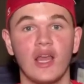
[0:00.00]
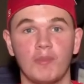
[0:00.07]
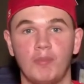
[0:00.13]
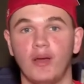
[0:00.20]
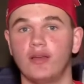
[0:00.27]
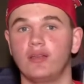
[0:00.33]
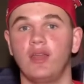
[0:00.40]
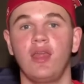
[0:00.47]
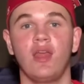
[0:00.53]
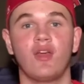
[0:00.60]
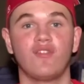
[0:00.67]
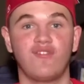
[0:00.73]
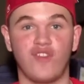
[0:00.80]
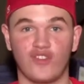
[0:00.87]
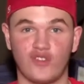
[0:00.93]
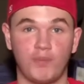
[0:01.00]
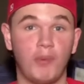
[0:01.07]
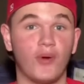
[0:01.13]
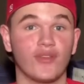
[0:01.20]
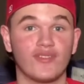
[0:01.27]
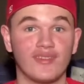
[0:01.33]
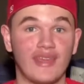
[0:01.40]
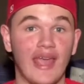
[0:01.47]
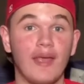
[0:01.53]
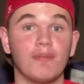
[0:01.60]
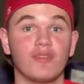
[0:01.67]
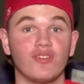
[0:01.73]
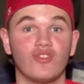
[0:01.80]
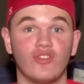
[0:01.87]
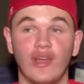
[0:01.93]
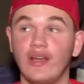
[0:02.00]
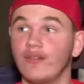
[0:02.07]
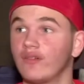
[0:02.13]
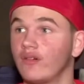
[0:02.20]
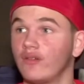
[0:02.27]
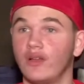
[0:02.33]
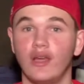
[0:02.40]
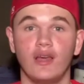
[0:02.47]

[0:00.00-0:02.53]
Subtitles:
but for sports games in general,